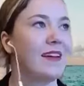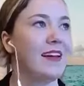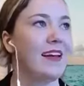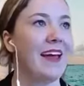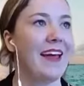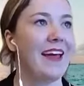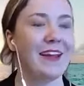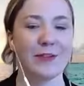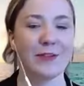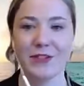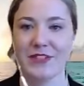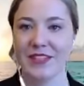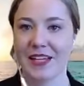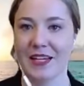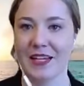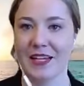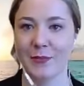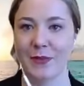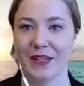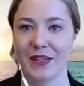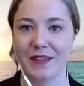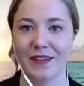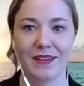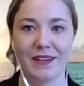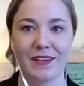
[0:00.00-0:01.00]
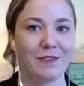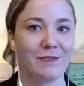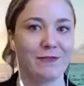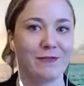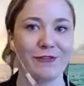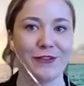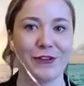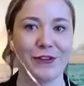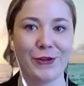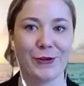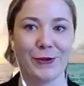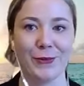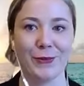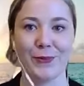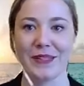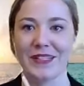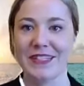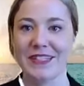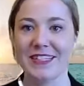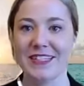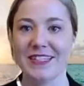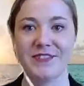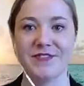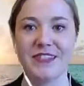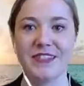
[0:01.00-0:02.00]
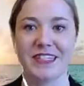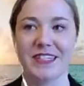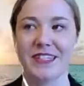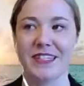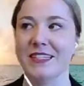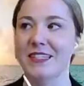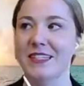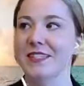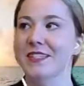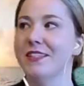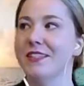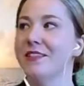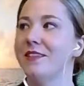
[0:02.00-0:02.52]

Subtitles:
entertainment and film and TV is